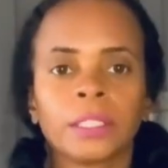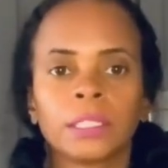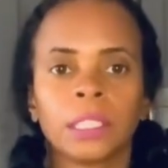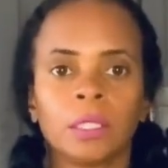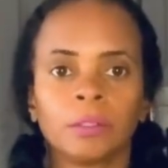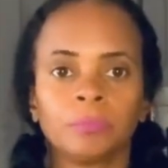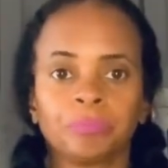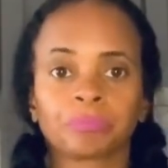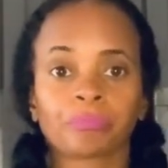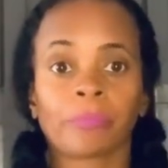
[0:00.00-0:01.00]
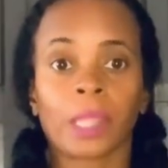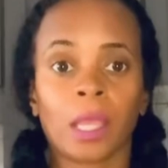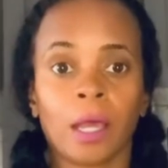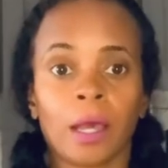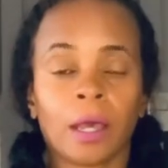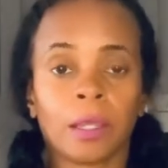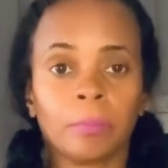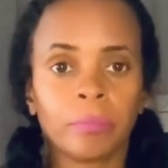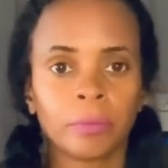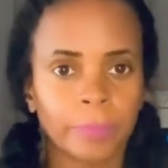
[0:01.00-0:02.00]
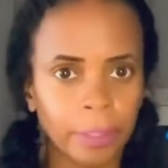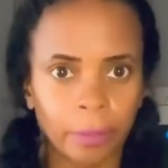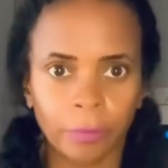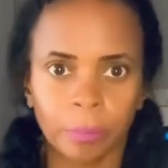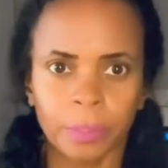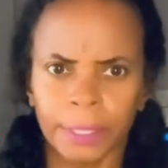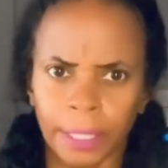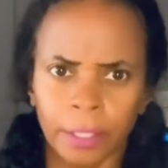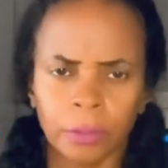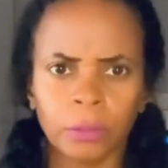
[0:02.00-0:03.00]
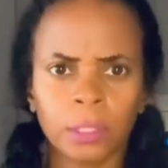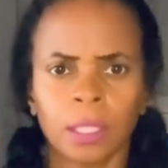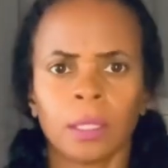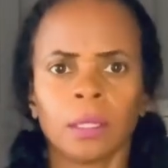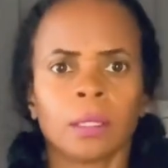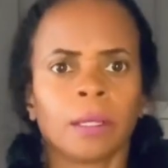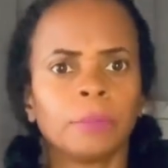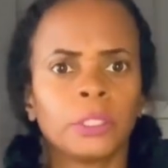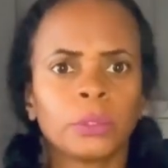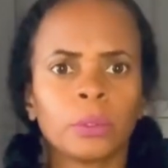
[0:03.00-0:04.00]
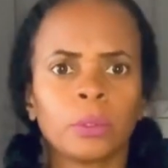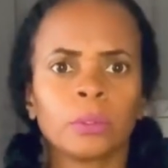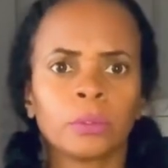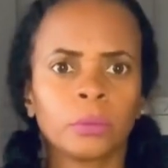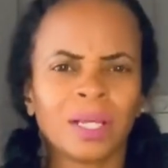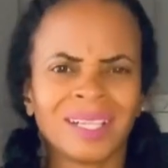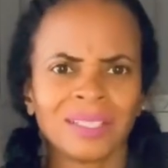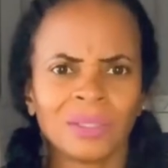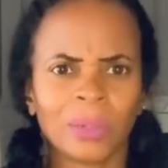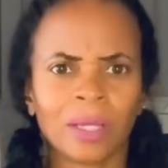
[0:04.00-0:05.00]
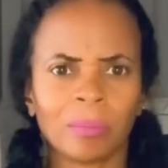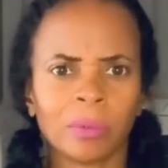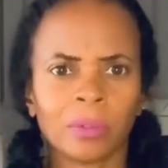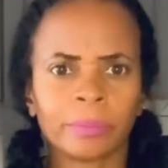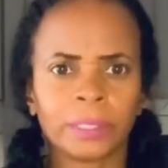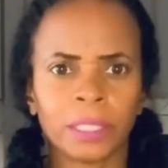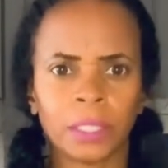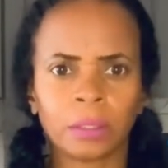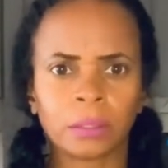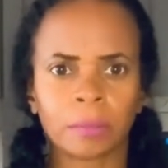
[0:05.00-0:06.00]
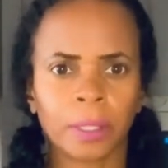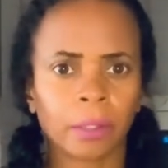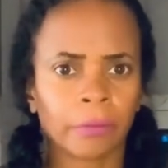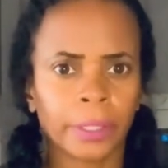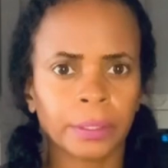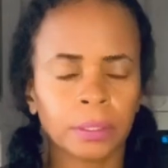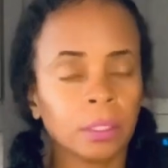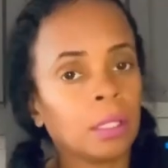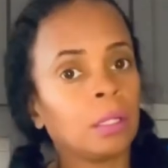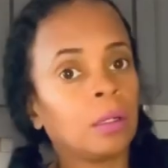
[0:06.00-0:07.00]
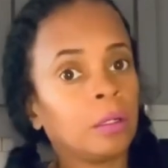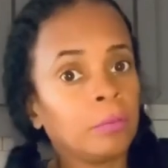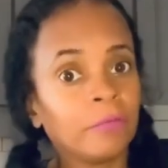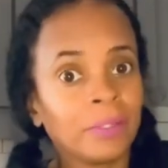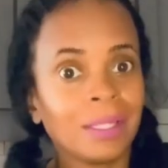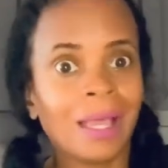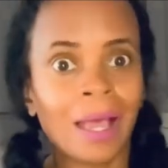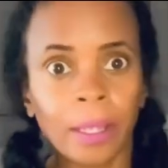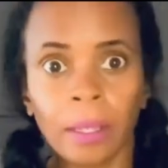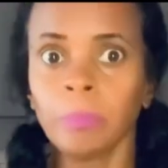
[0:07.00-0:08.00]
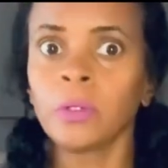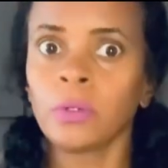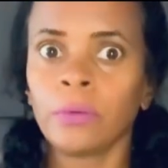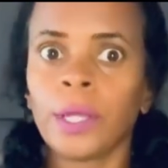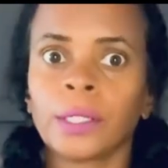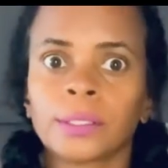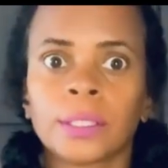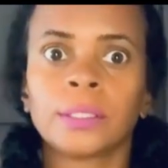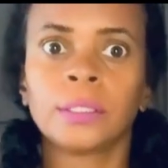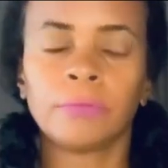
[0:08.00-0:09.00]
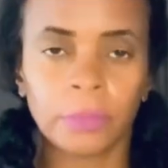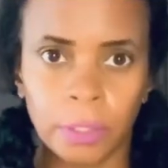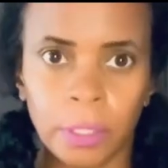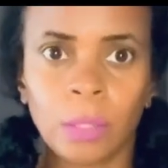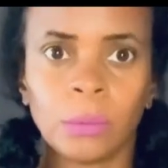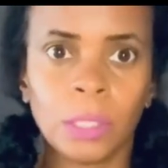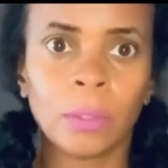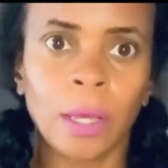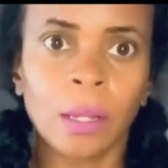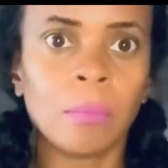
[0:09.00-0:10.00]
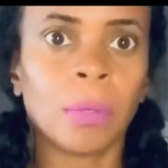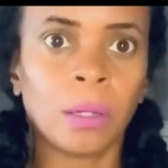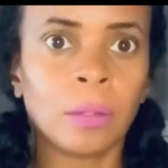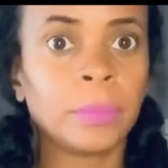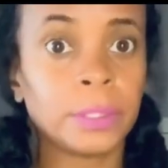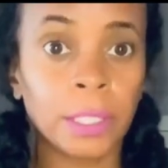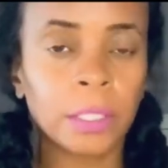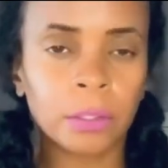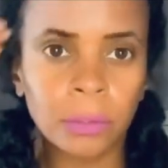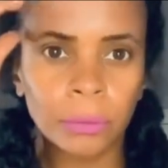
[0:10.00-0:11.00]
so I prepared the potatoes. I'm sure all you guys know how to boil potatoes, am I correct? Hopefully I am correct, because if you don't know how to boil potatoes,